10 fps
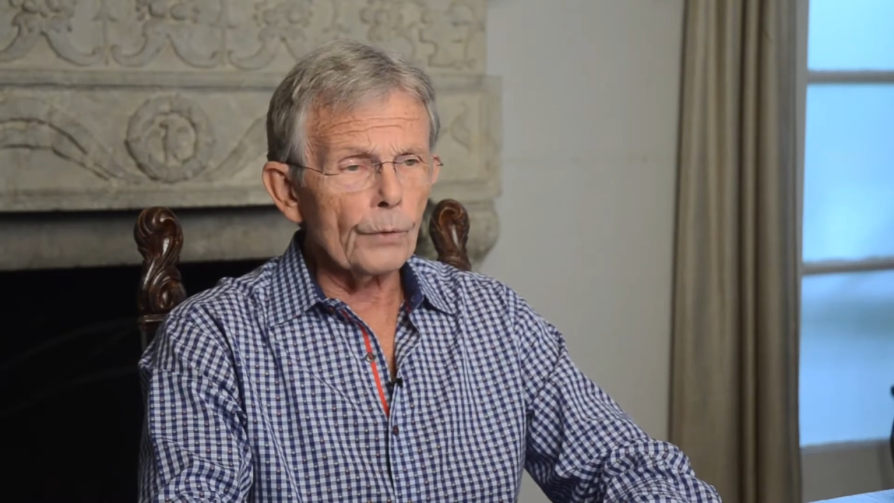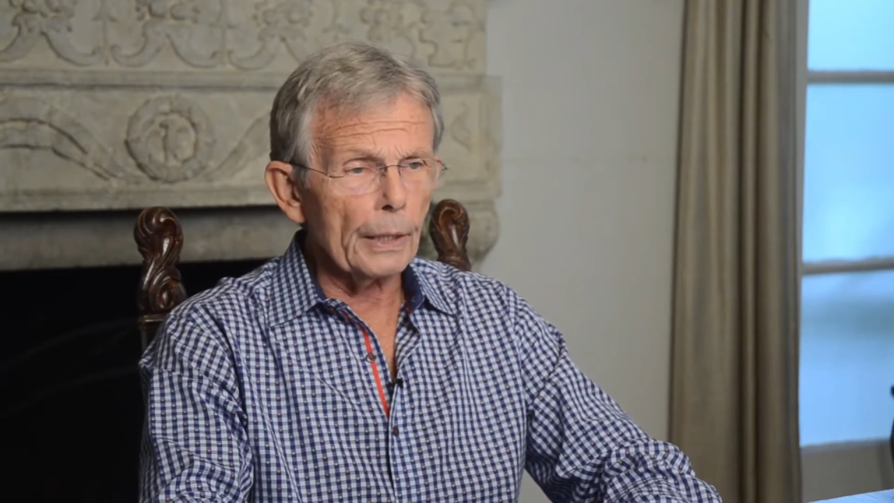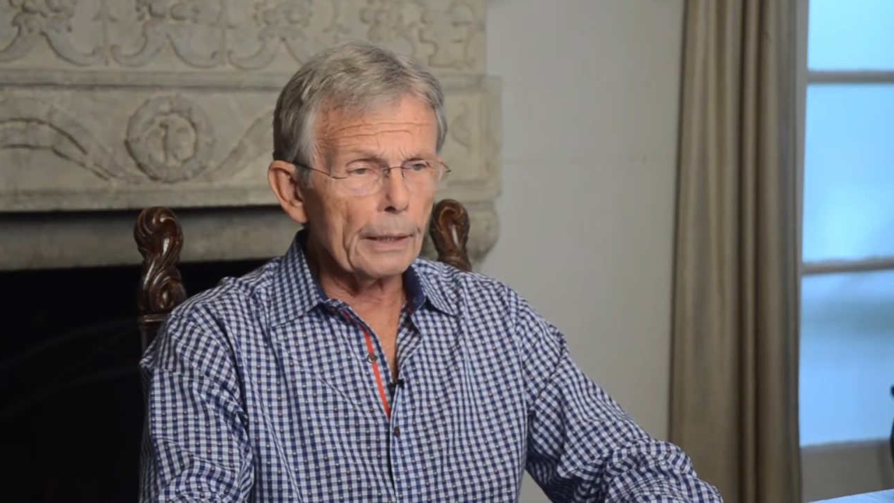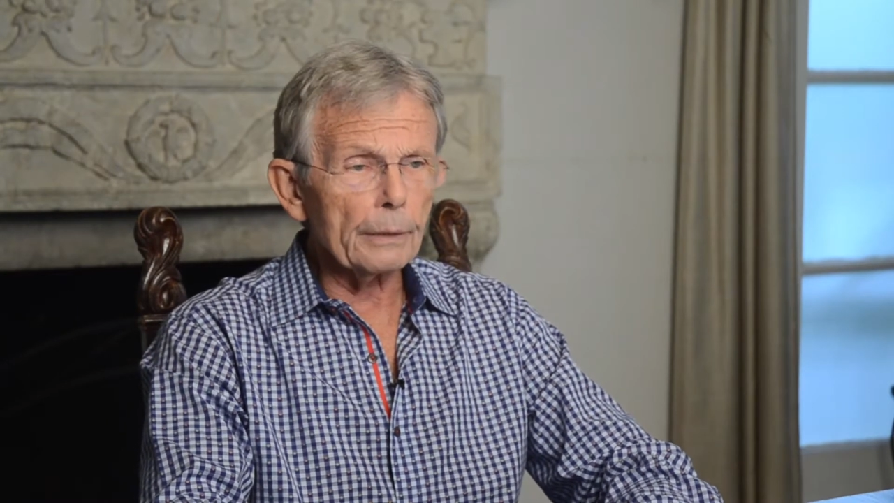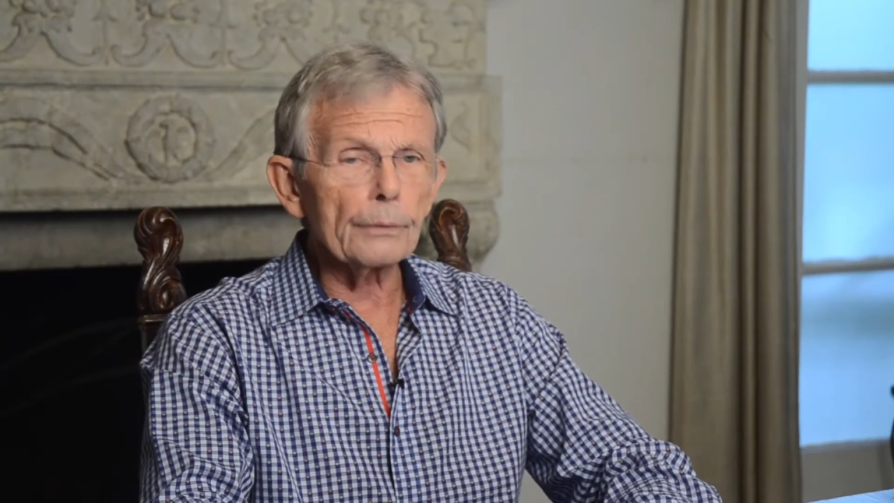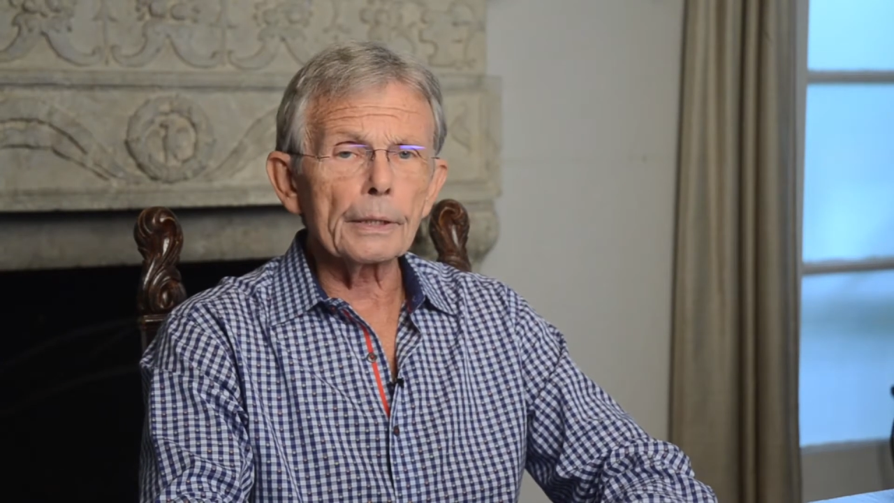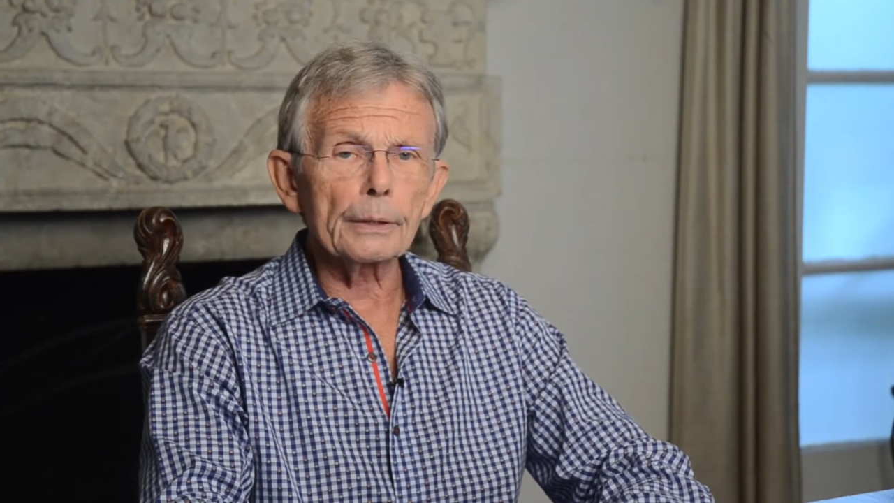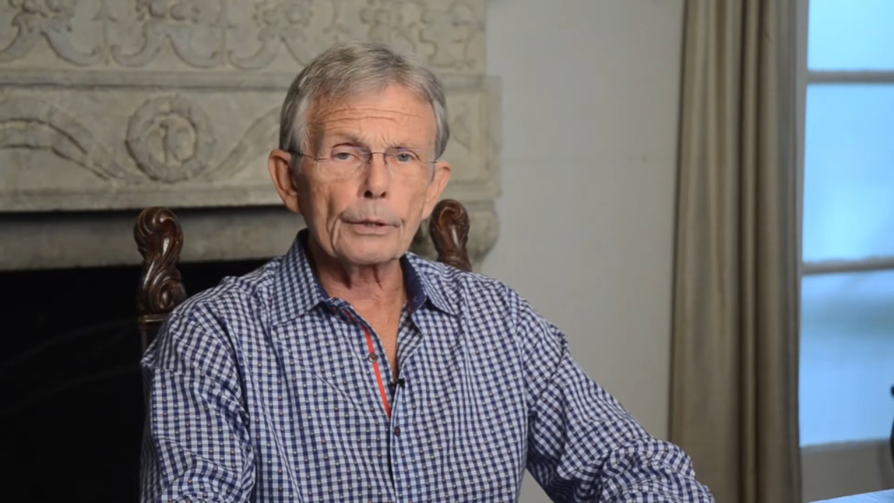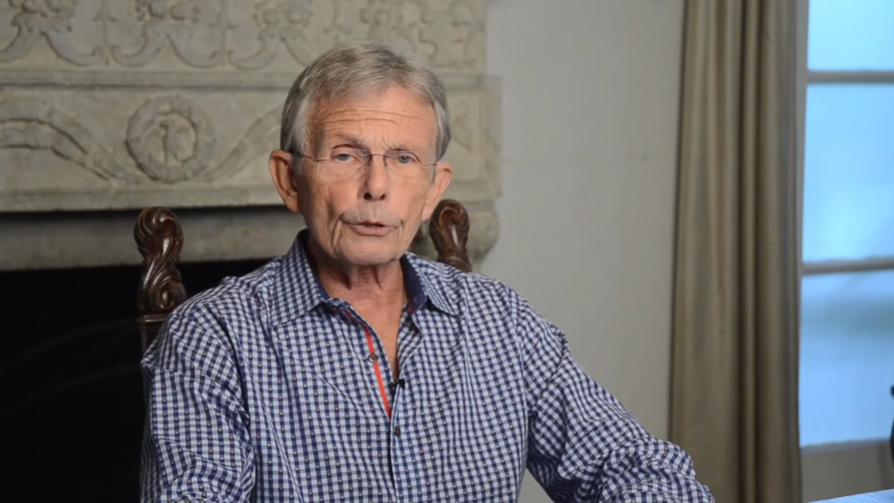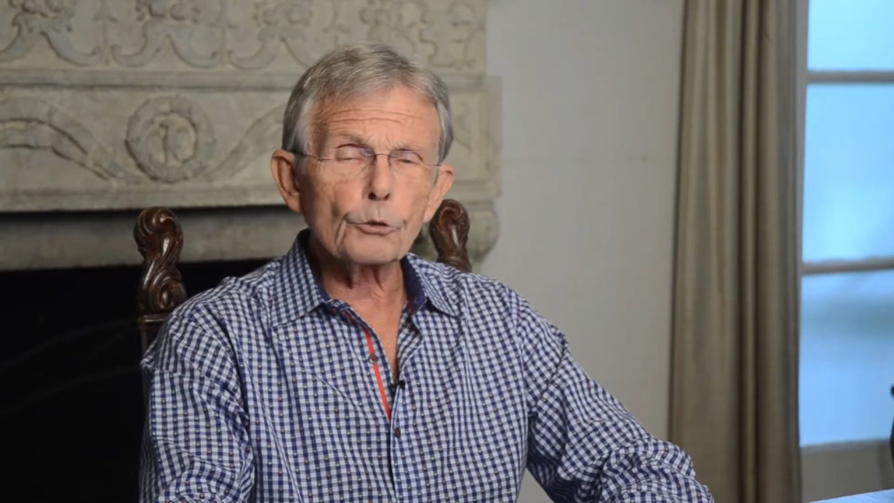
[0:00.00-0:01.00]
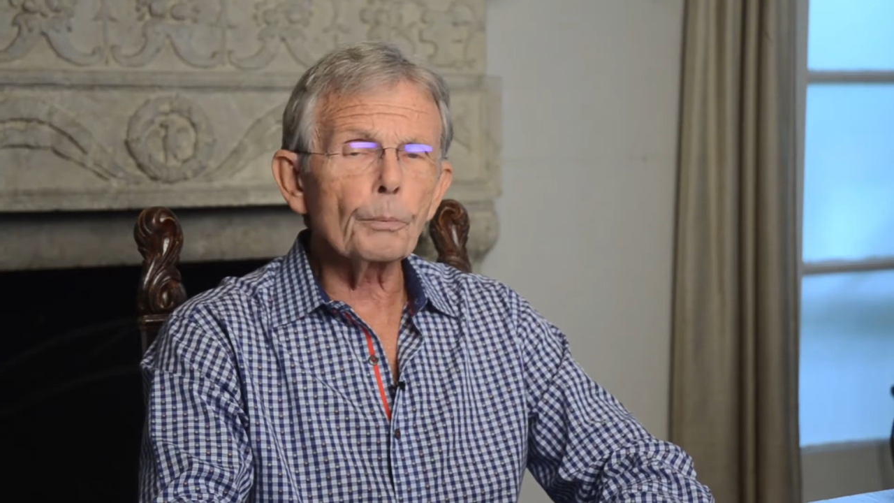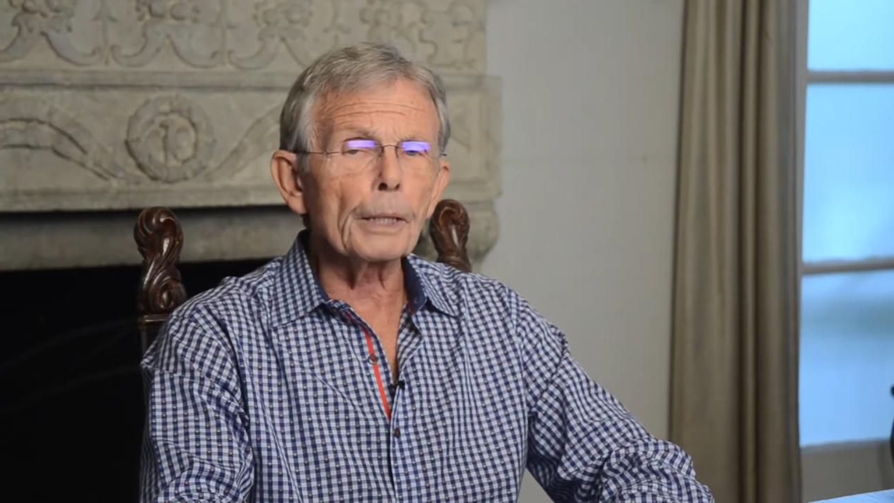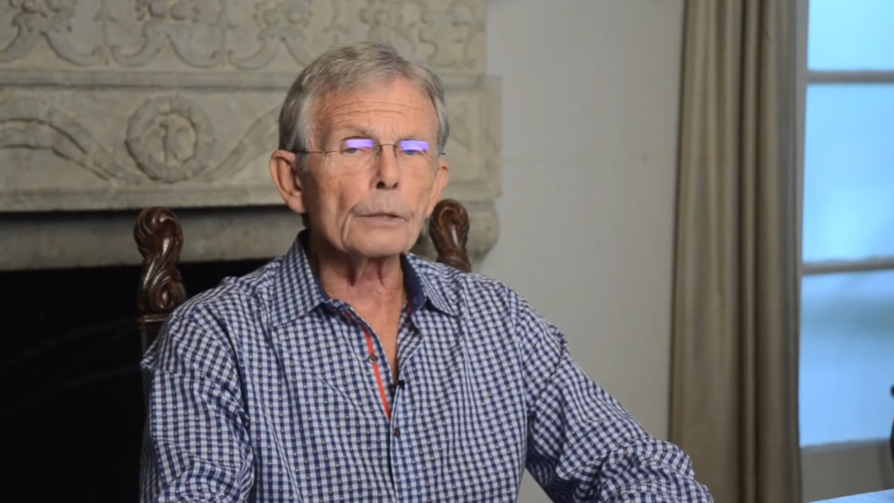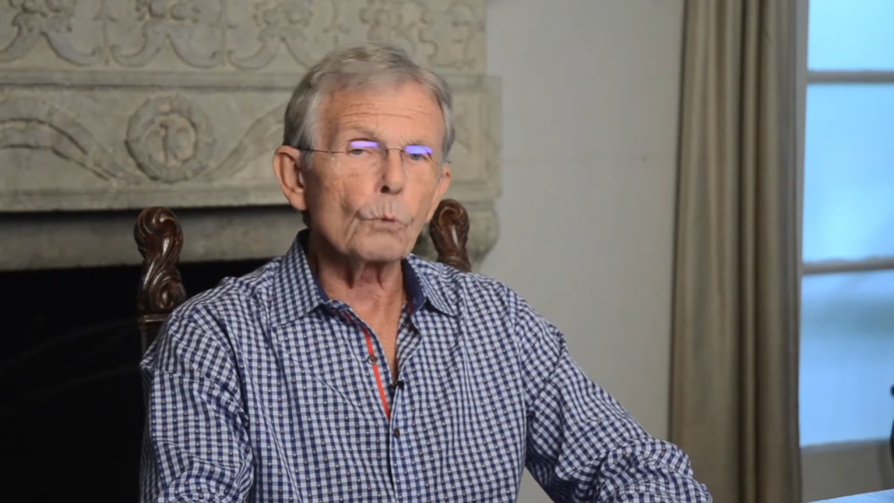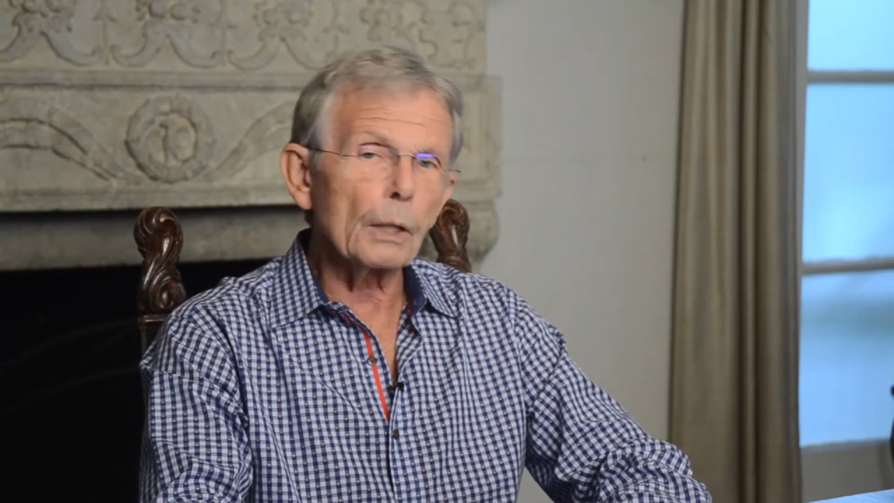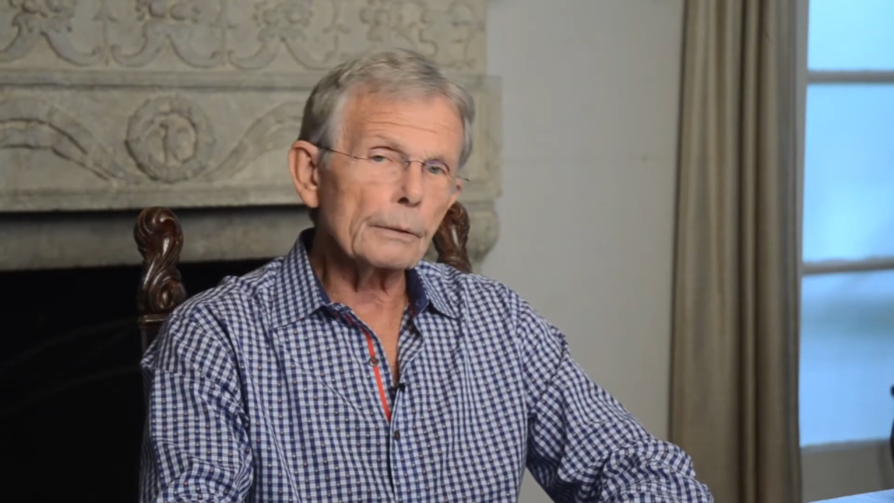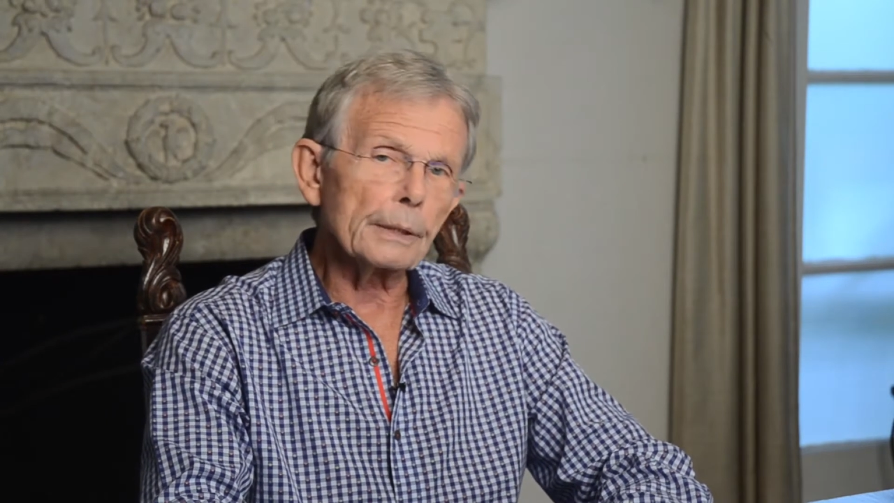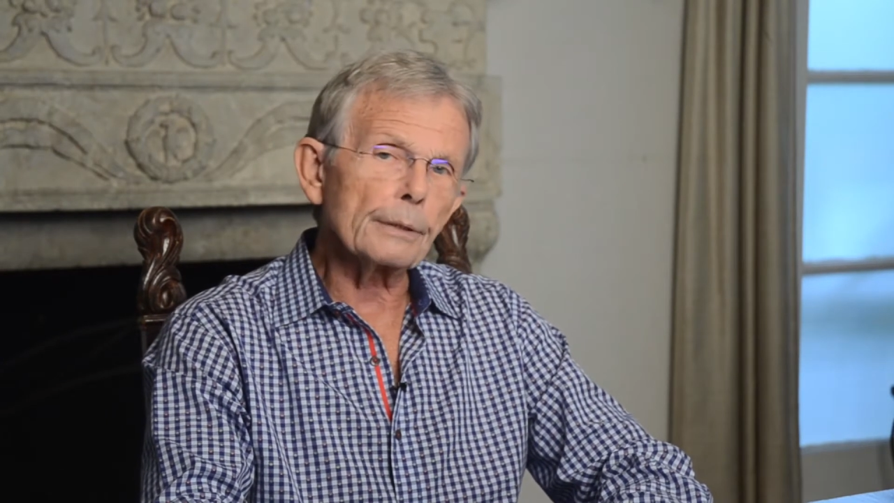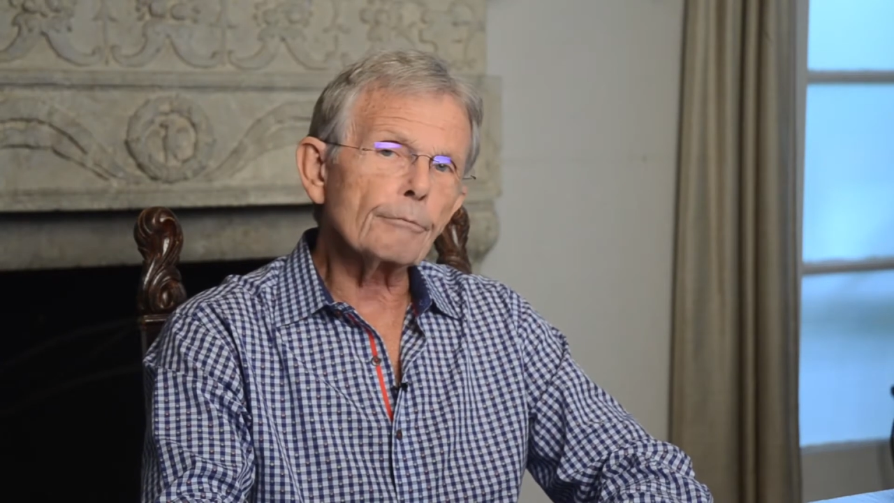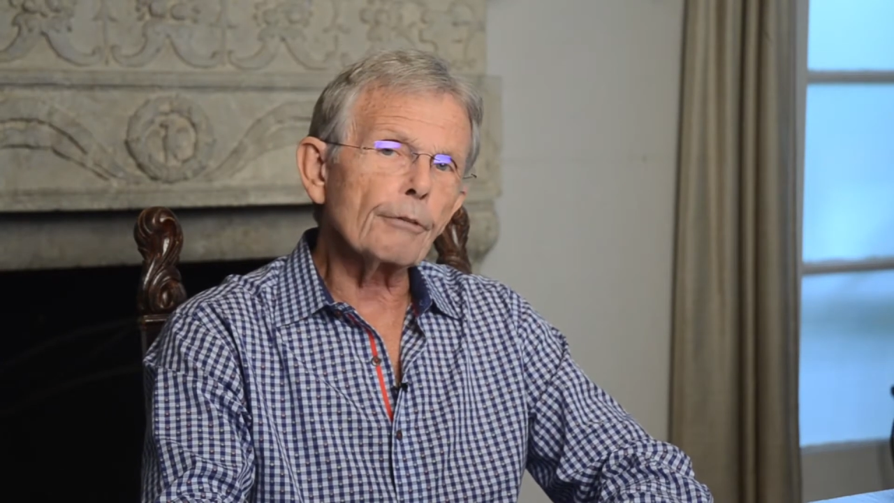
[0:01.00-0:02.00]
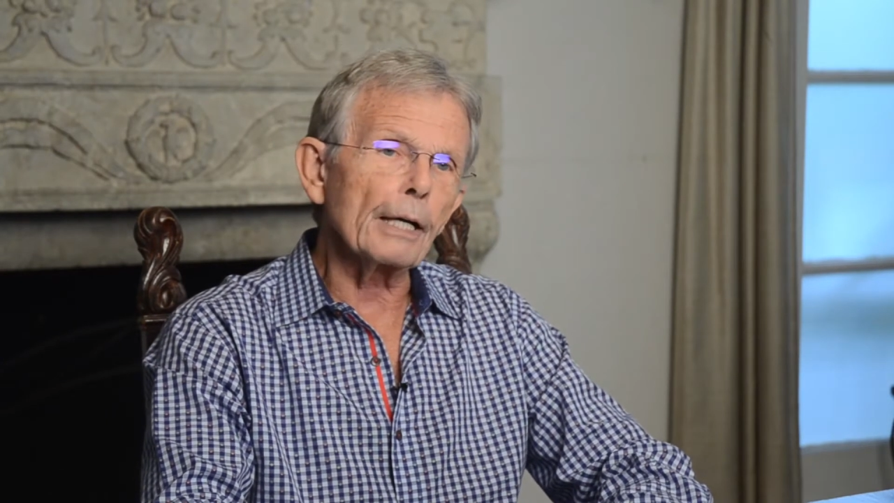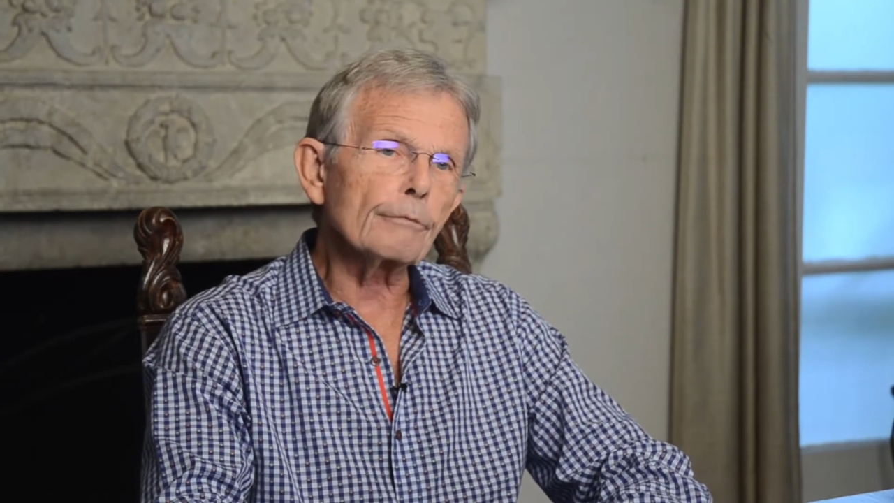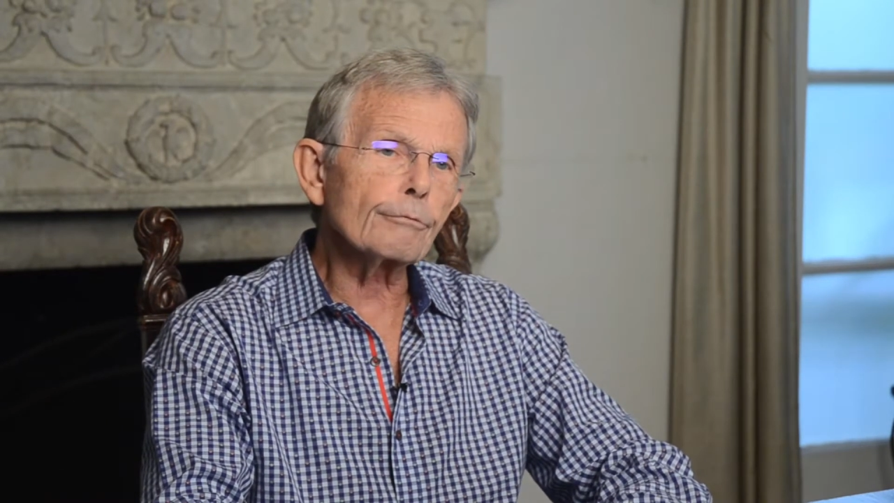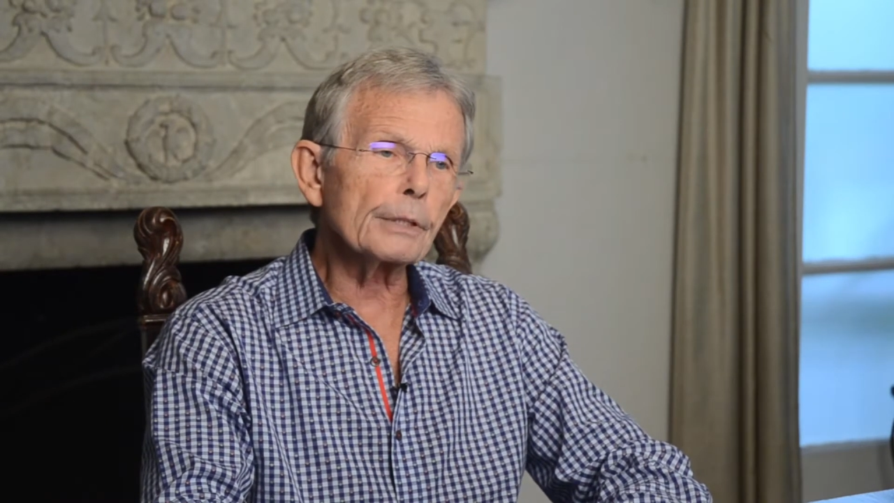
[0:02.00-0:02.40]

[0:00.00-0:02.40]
that they're going to spend well into 5